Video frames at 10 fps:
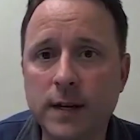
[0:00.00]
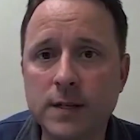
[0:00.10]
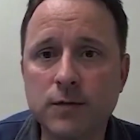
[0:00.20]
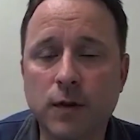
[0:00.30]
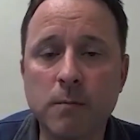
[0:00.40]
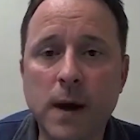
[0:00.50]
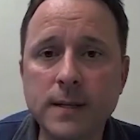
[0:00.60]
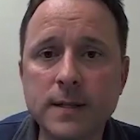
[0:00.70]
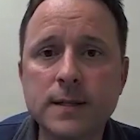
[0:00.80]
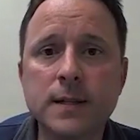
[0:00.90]
this for
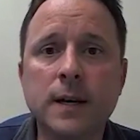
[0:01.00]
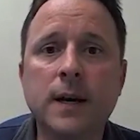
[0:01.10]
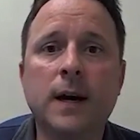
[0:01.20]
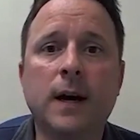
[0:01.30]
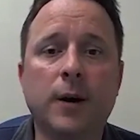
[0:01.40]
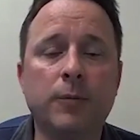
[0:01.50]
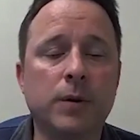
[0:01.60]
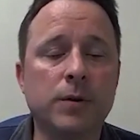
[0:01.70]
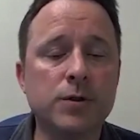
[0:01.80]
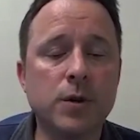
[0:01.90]
months. Um,
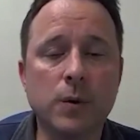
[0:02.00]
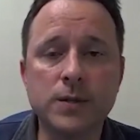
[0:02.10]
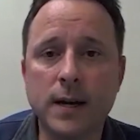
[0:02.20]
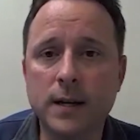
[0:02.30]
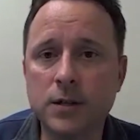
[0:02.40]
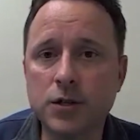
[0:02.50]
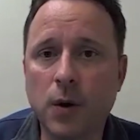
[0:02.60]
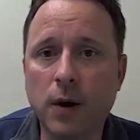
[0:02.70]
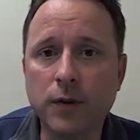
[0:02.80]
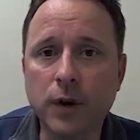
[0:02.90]
they're so excited to
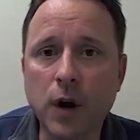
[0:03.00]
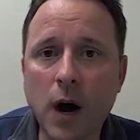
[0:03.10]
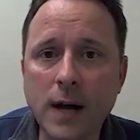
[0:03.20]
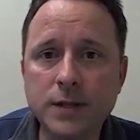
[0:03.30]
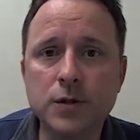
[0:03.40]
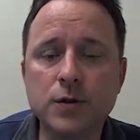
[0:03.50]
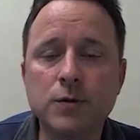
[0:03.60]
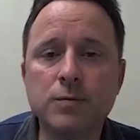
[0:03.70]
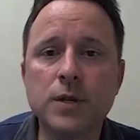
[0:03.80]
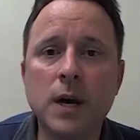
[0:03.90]
show off their
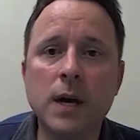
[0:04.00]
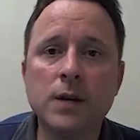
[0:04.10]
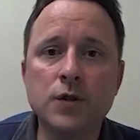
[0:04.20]
costumes.